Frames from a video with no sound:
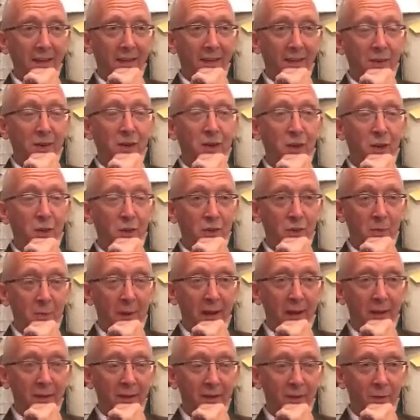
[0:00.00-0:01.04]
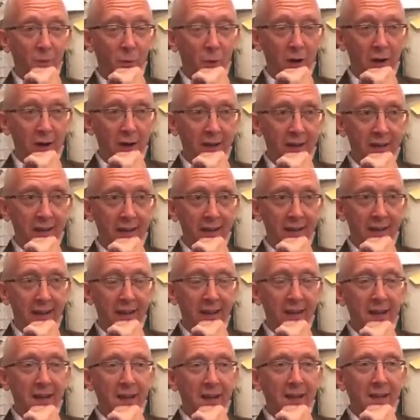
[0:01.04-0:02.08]
have done huge amounts of work
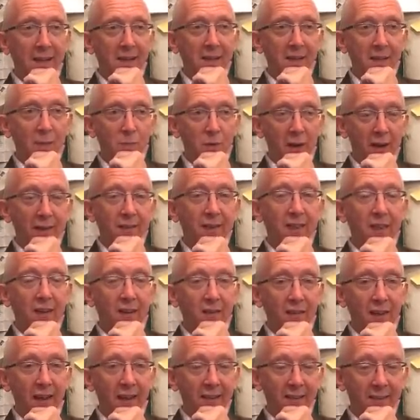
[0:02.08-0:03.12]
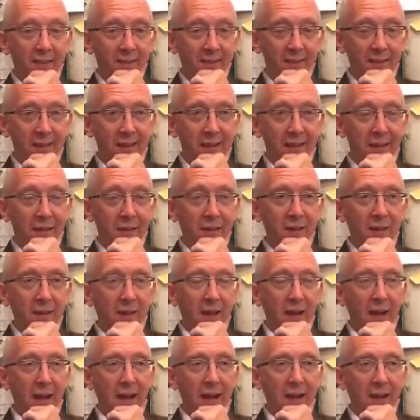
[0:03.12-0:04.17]
here, runs the events
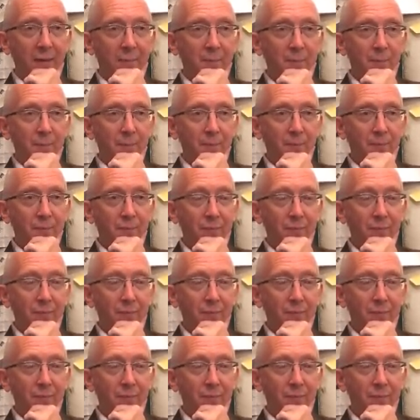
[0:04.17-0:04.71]
now. Um,